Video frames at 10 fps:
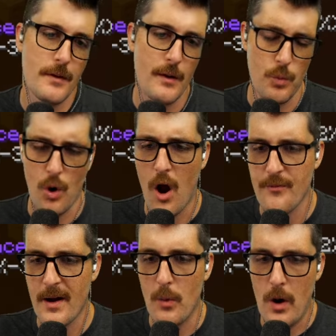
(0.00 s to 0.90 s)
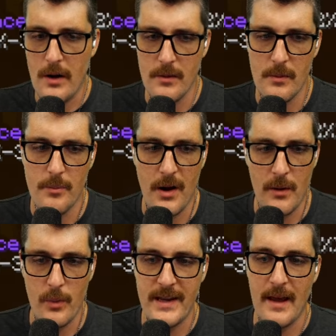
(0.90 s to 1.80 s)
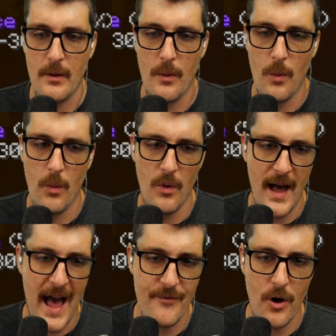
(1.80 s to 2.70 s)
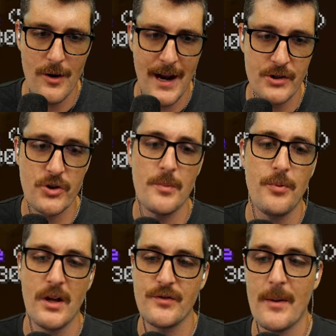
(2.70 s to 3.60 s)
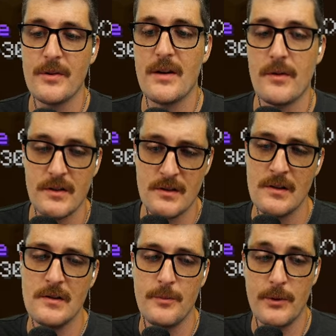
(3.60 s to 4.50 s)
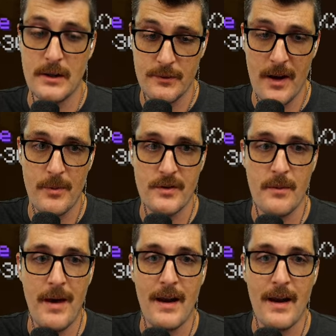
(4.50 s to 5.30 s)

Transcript: We're off by 1, but we get half a heart extra, plus 5% resistance, plus 5% mana